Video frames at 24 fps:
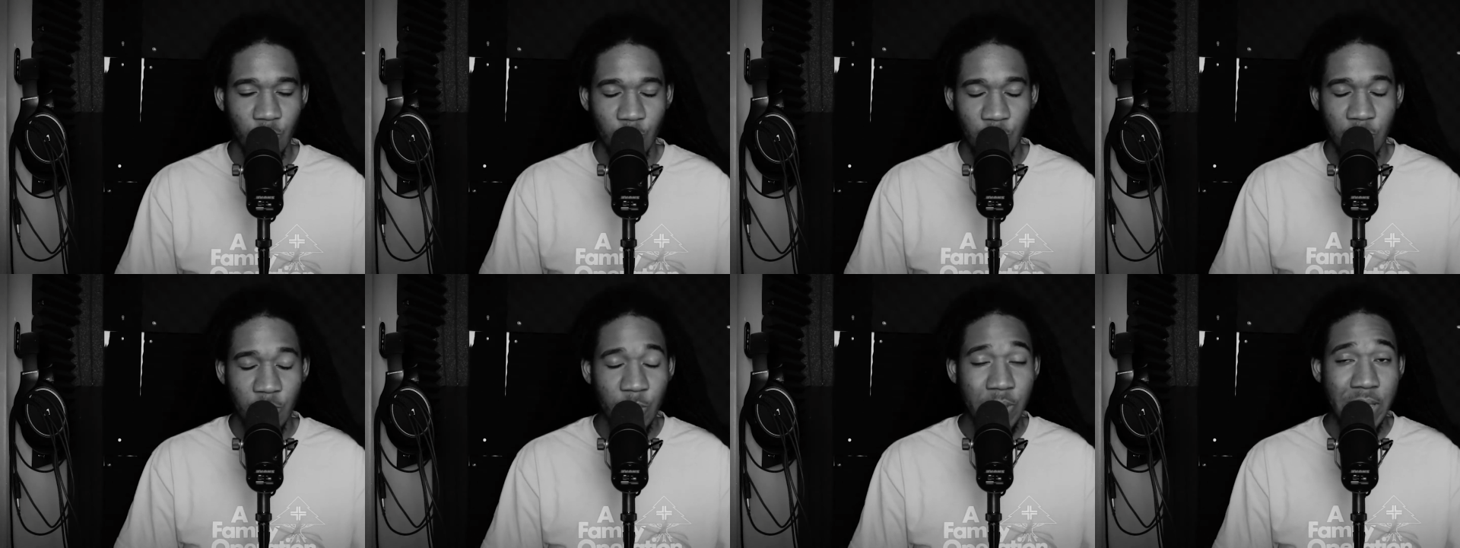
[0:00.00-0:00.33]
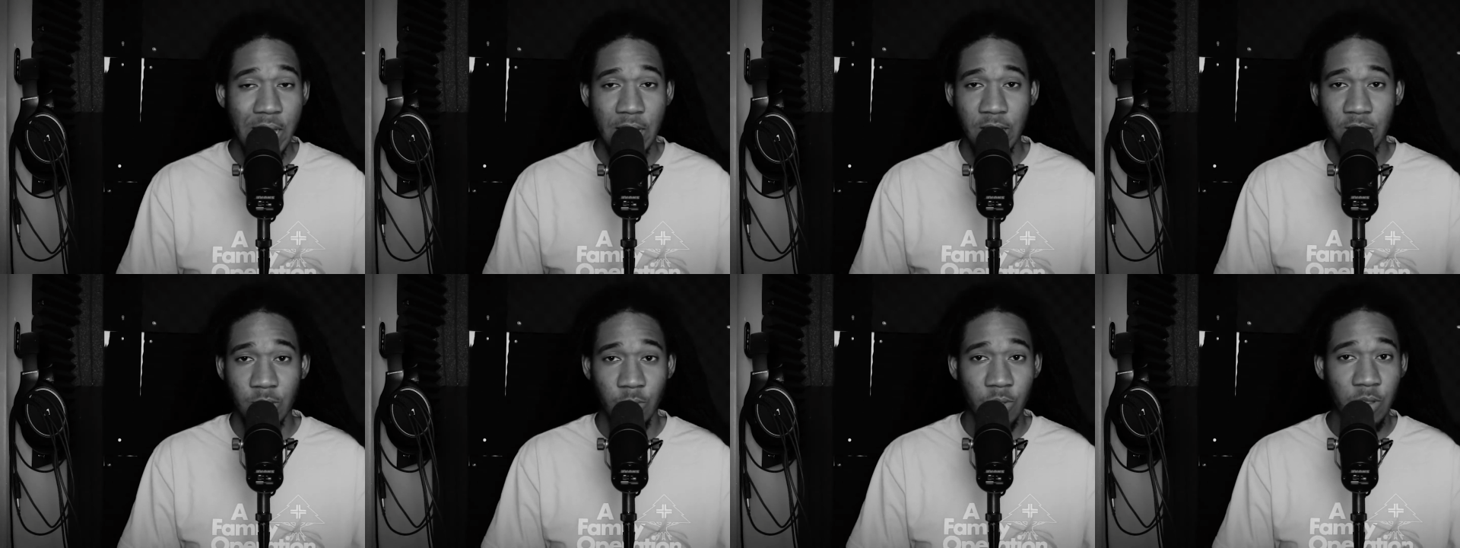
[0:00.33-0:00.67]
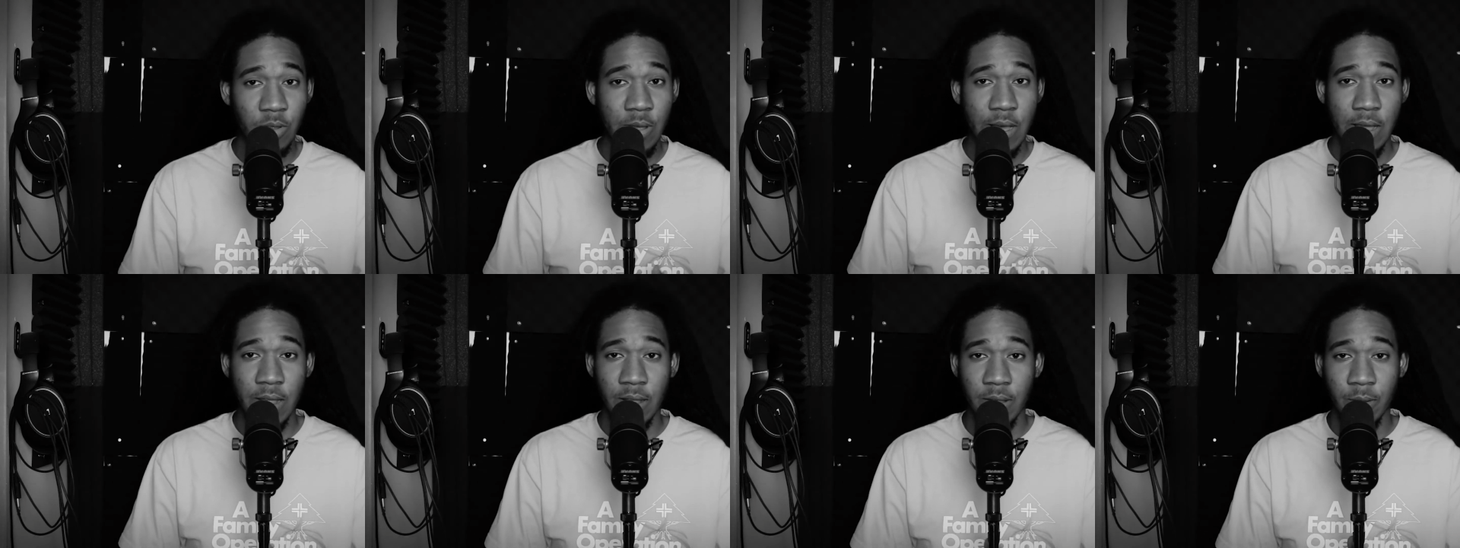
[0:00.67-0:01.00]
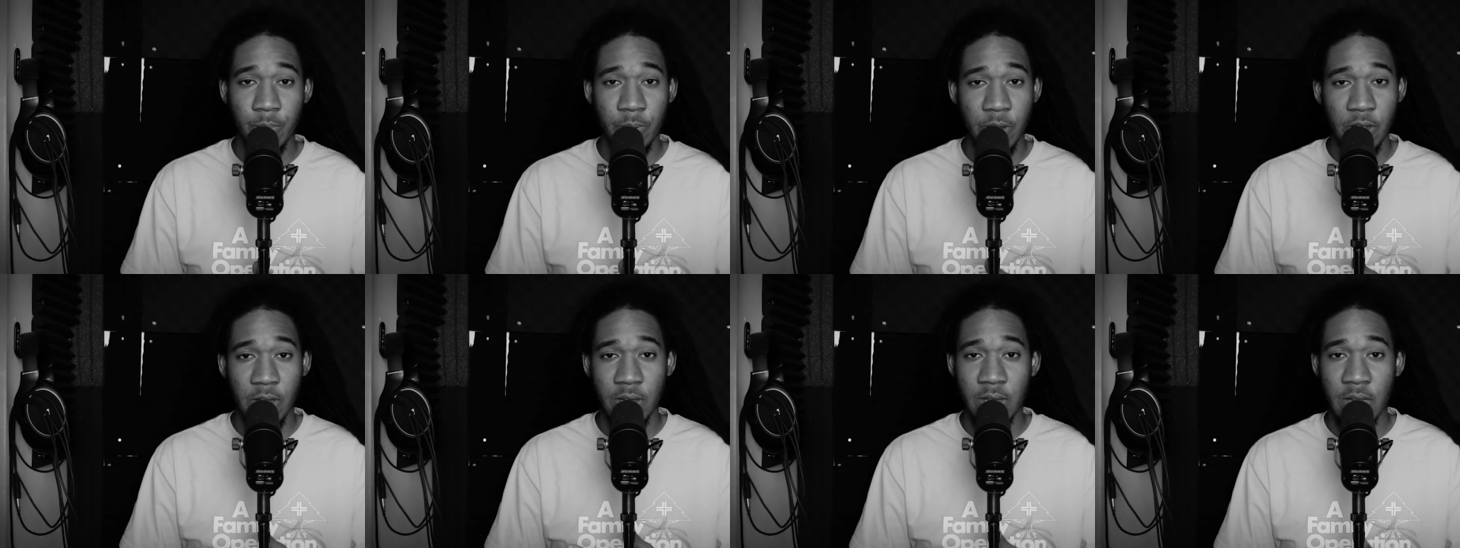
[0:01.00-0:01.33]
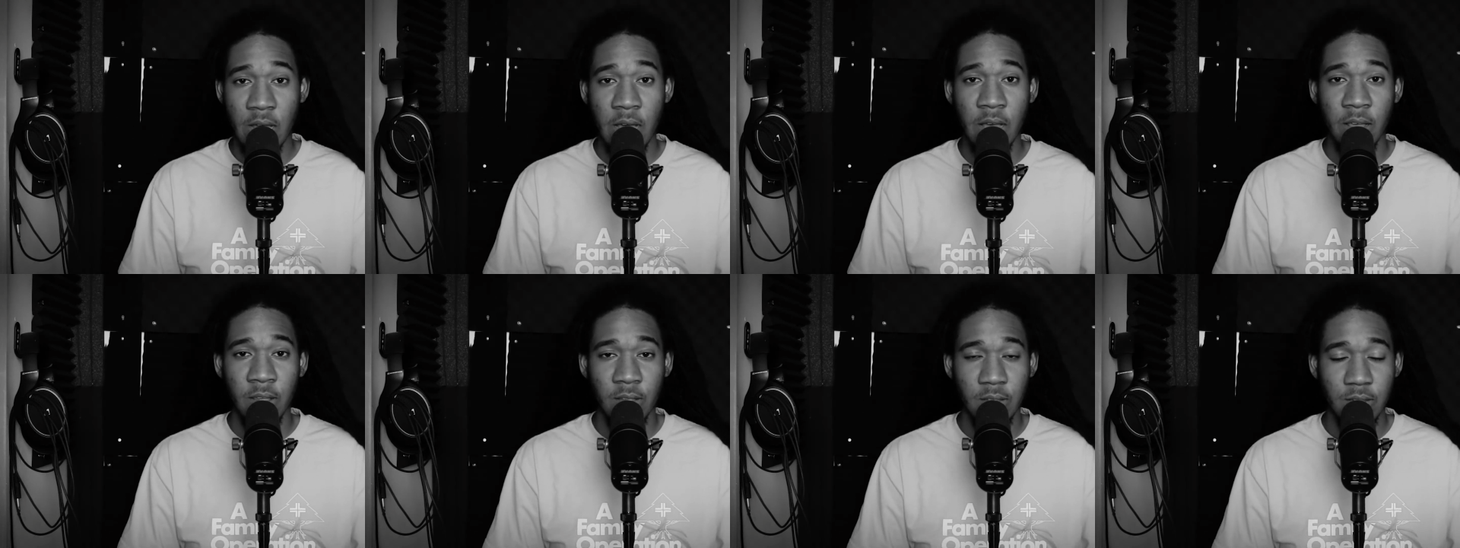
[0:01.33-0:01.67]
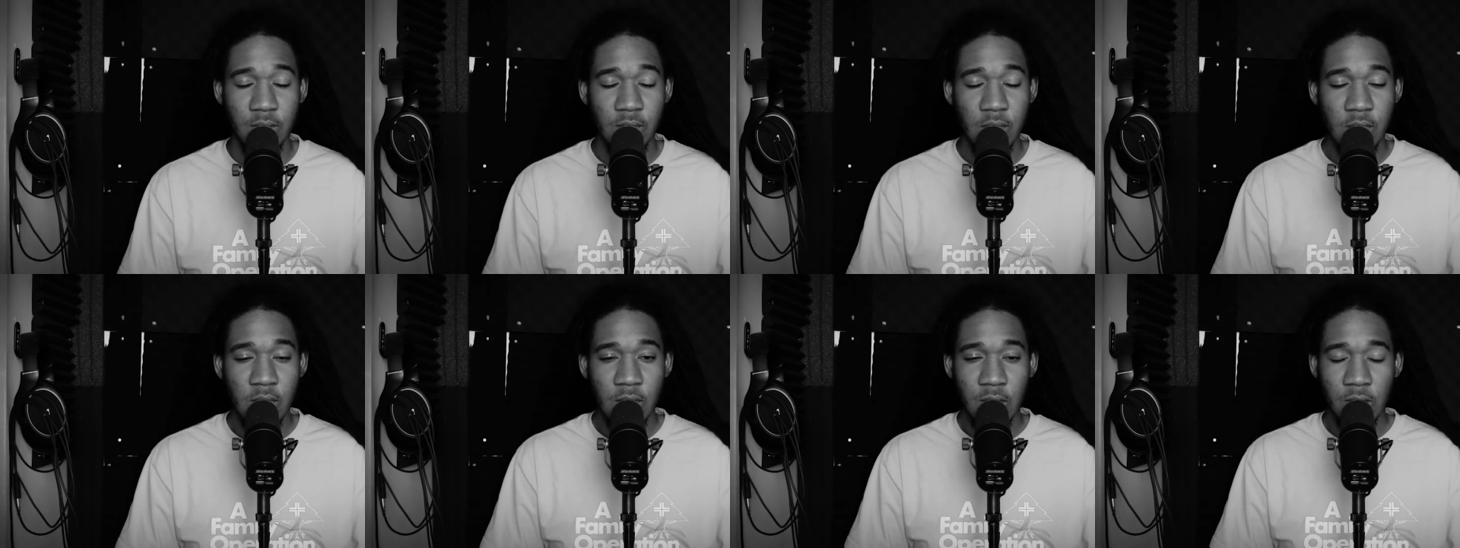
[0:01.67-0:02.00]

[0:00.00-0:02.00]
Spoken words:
we got a pair of dice.